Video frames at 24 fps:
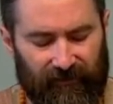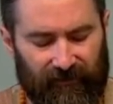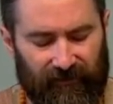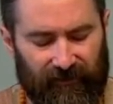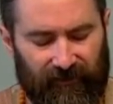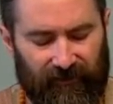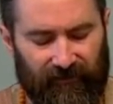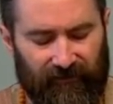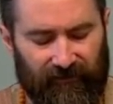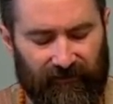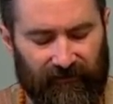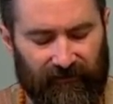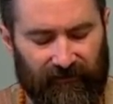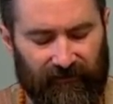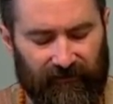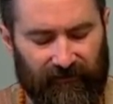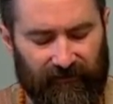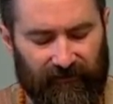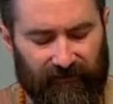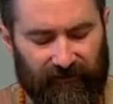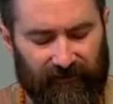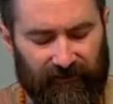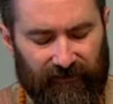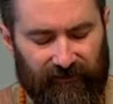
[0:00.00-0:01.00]
The Hindu
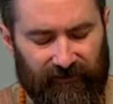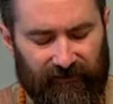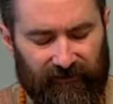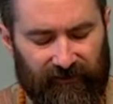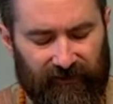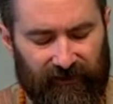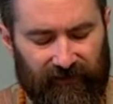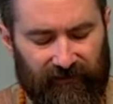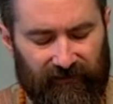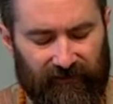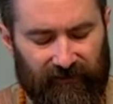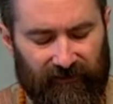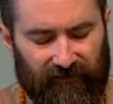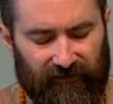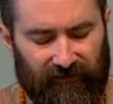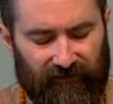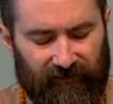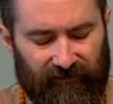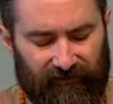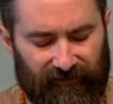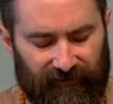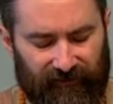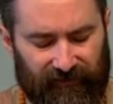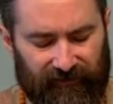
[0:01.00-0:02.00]
sacred
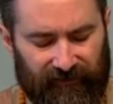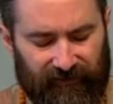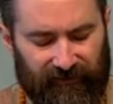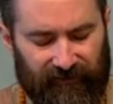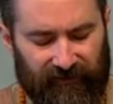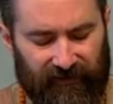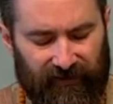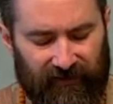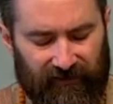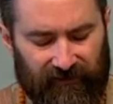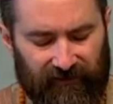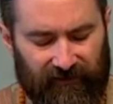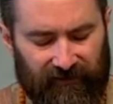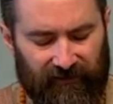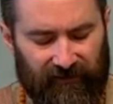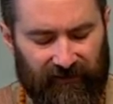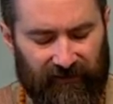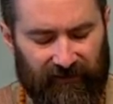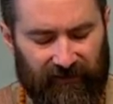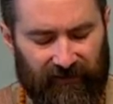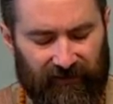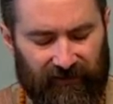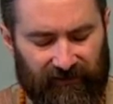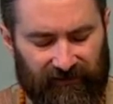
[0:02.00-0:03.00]
rivers,
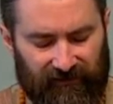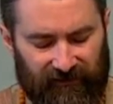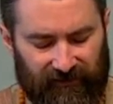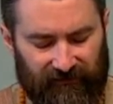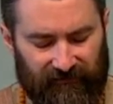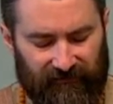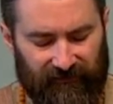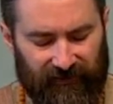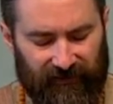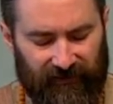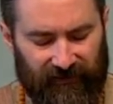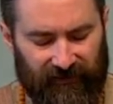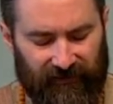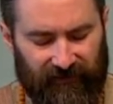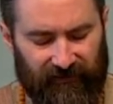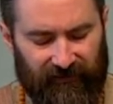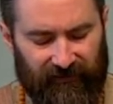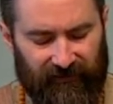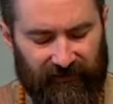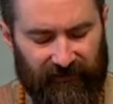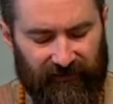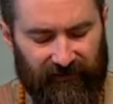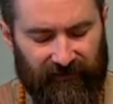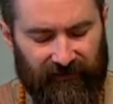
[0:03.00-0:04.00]
Ganga and Jamna,
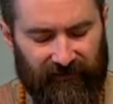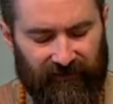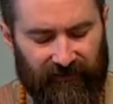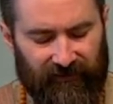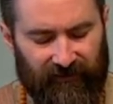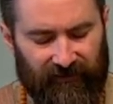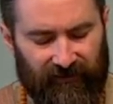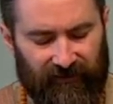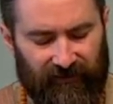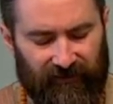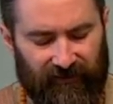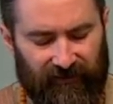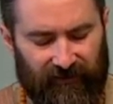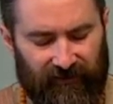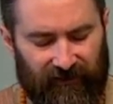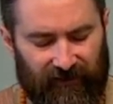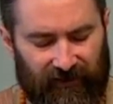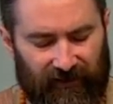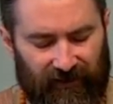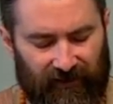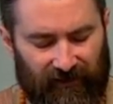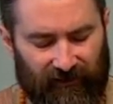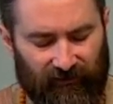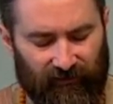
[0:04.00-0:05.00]
are
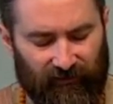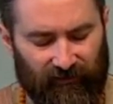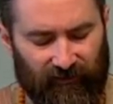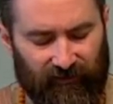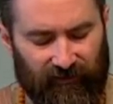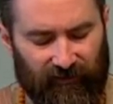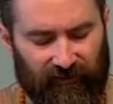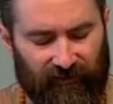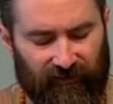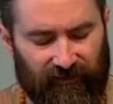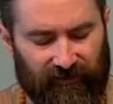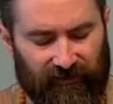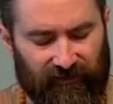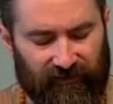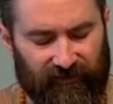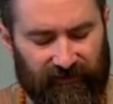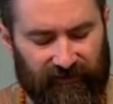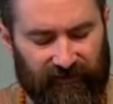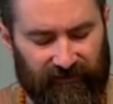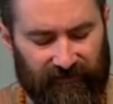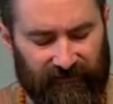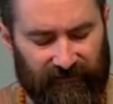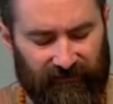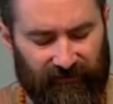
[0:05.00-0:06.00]
outward
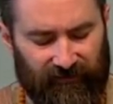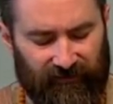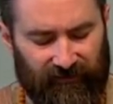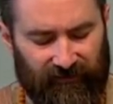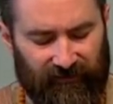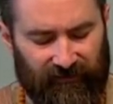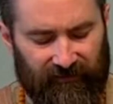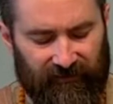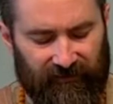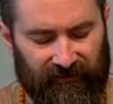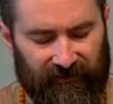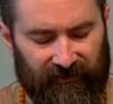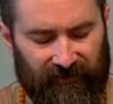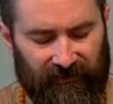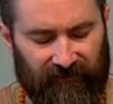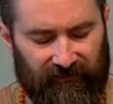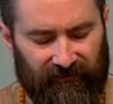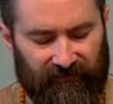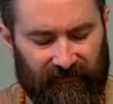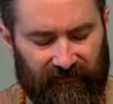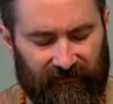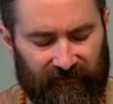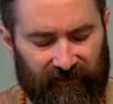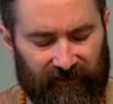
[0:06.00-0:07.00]
symbols
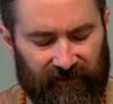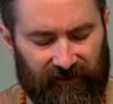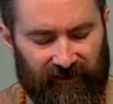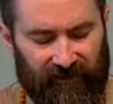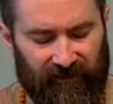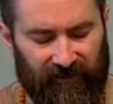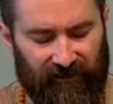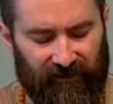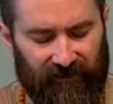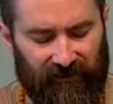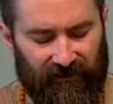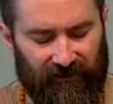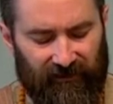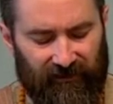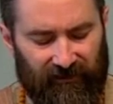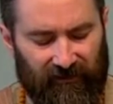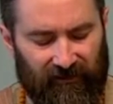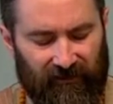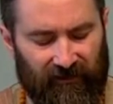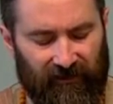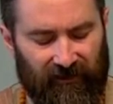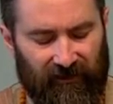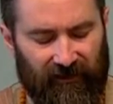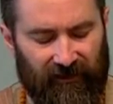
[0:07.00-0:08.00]
of
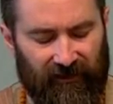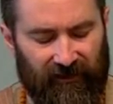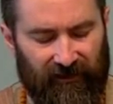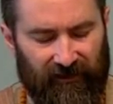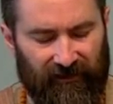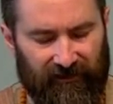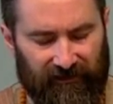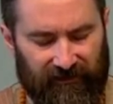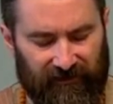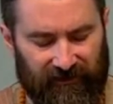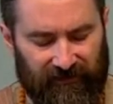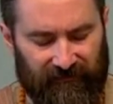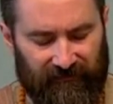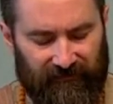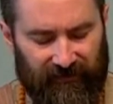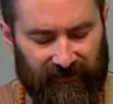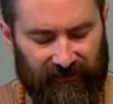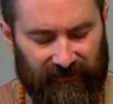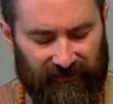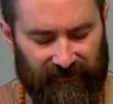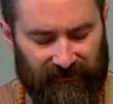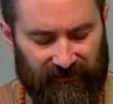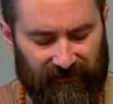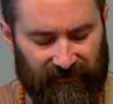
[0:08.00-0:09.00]
Jalal and
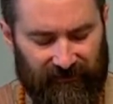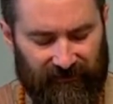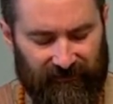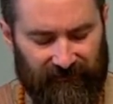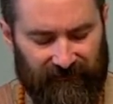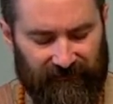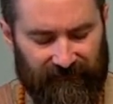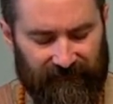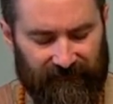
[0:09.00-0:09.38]
Jamal,